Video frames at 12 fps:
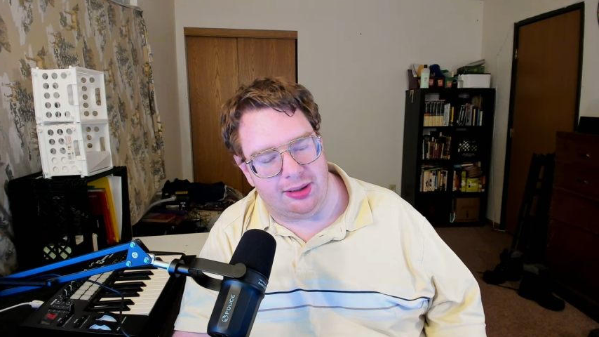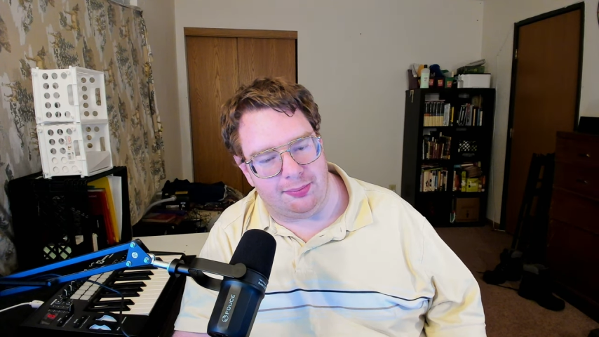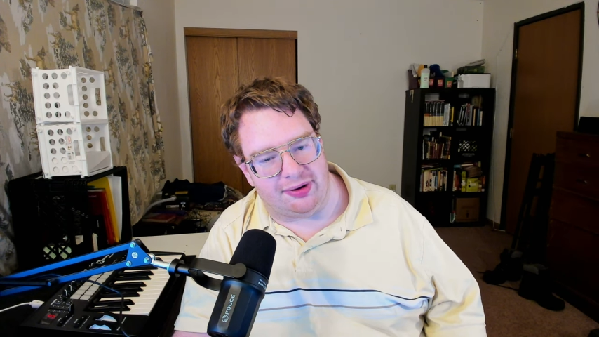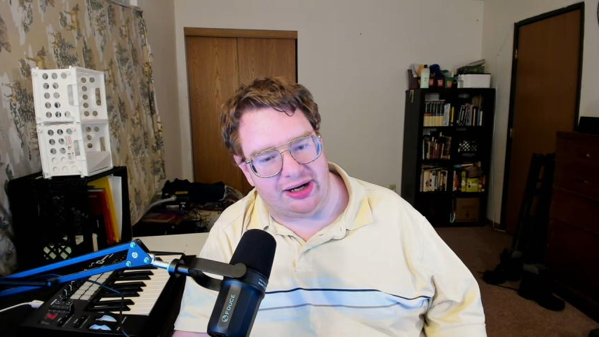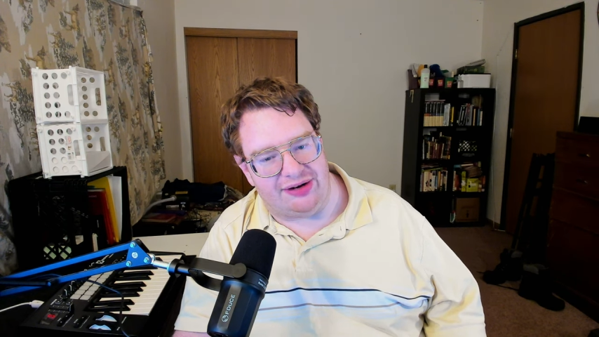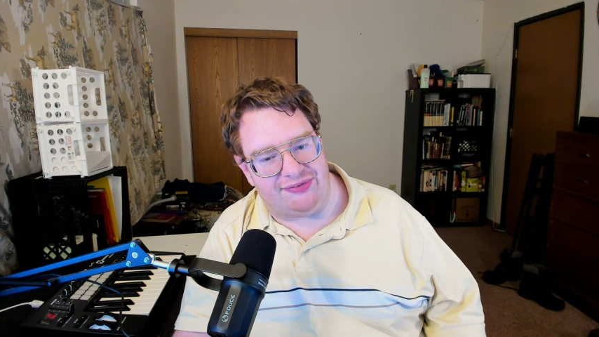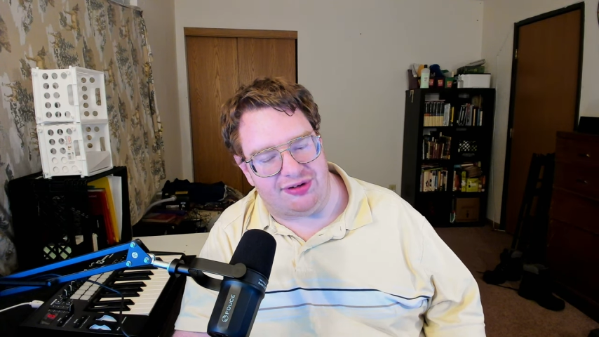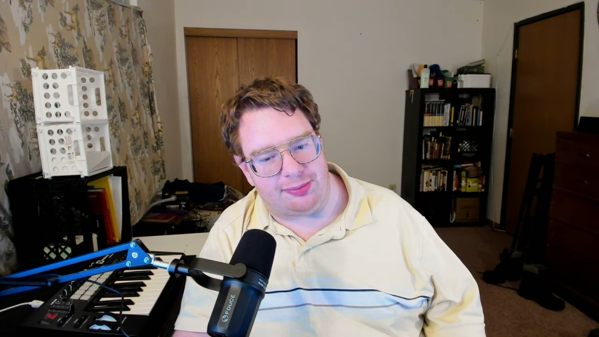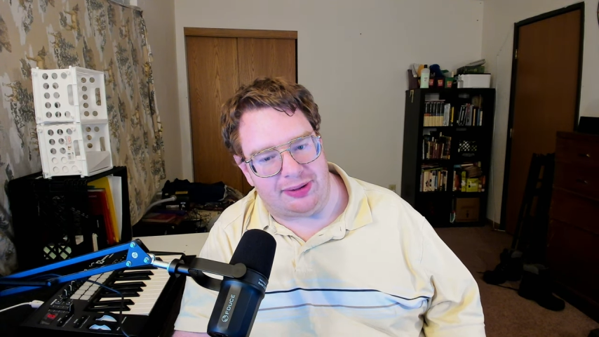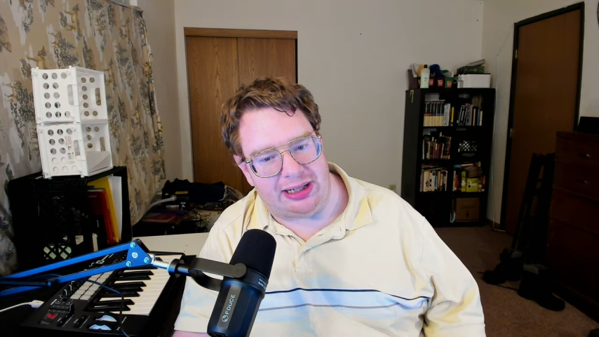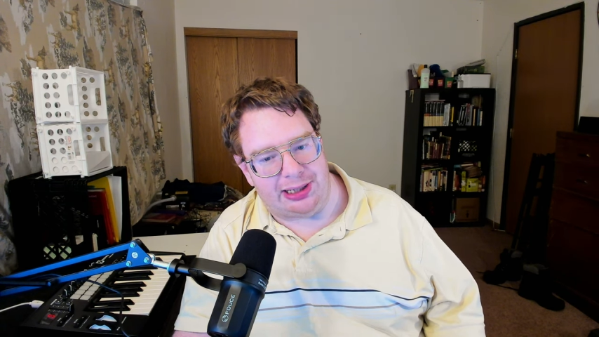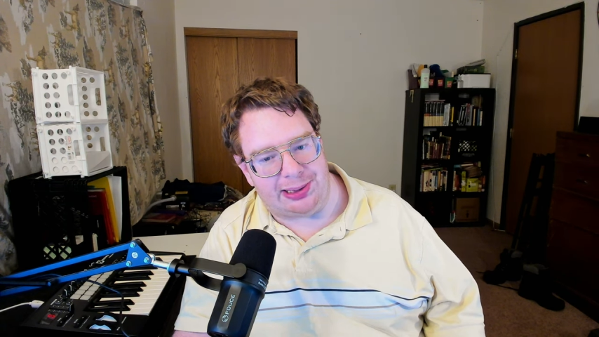Pray for the
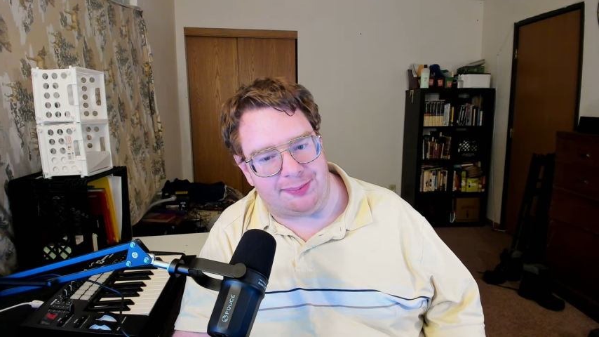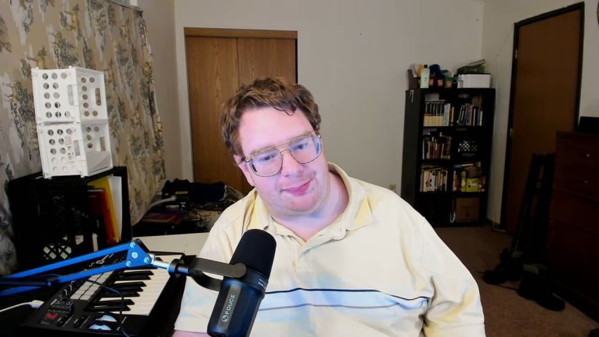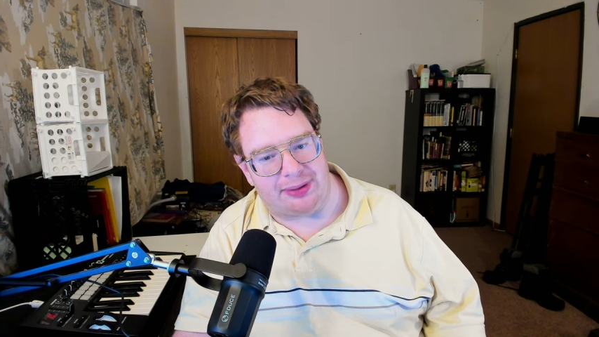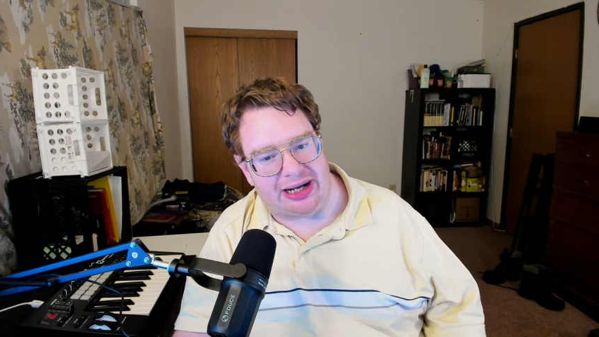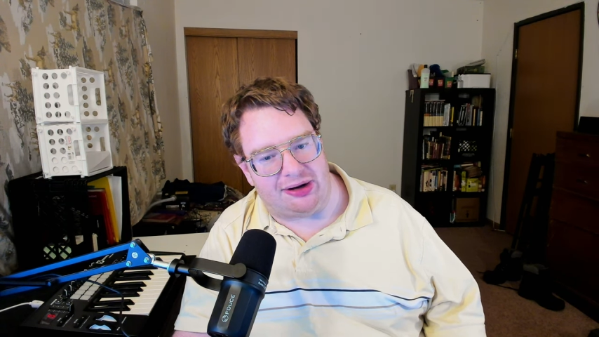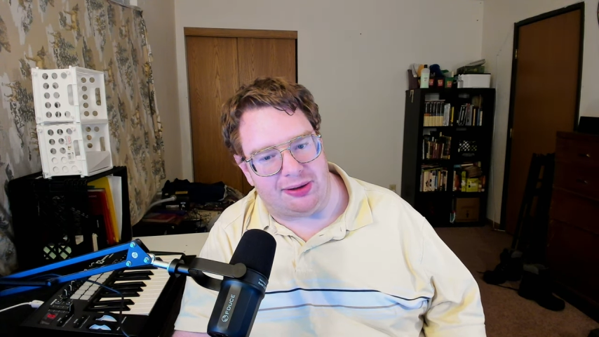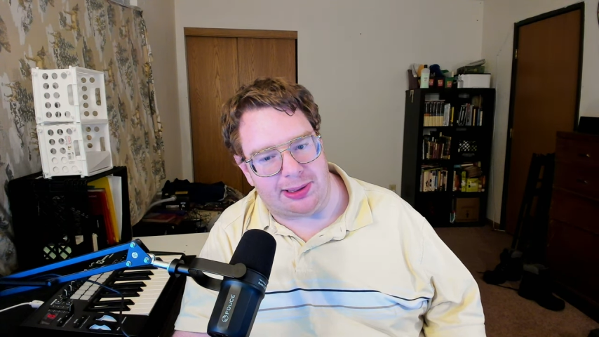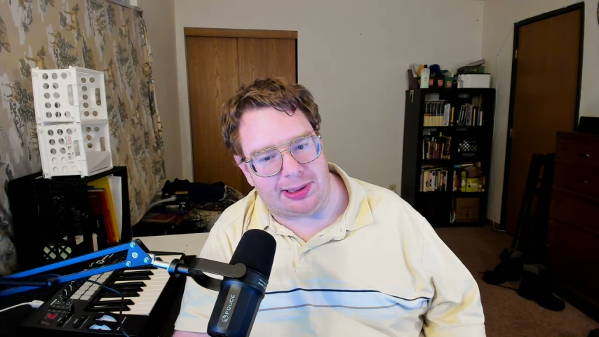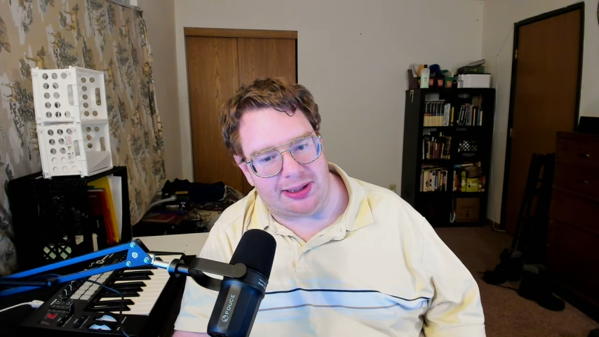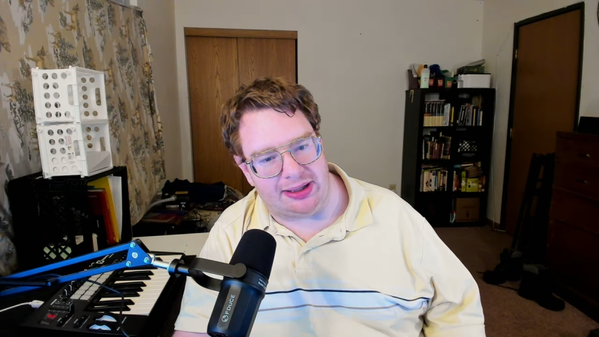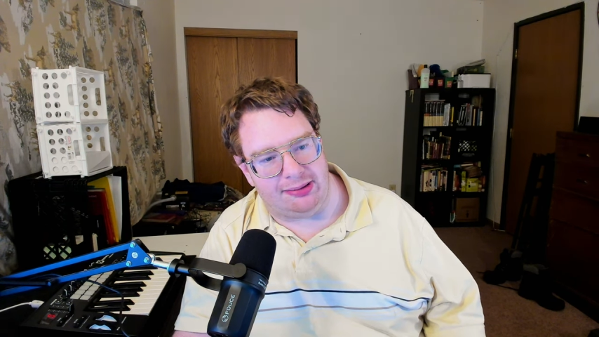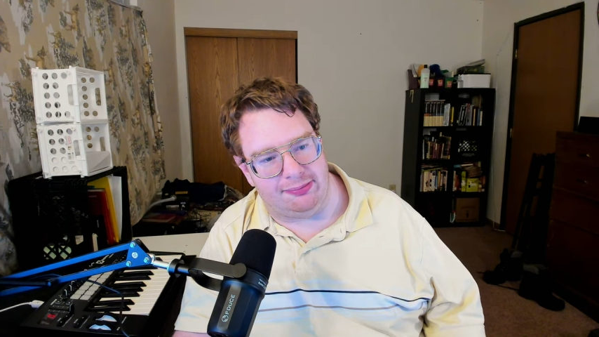peace of
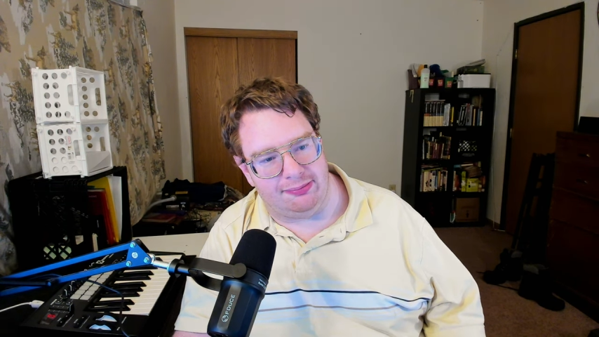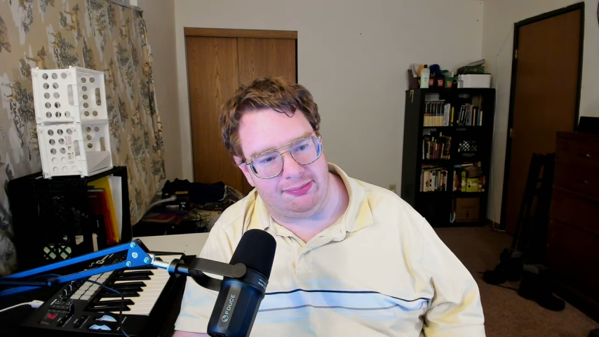Palestine.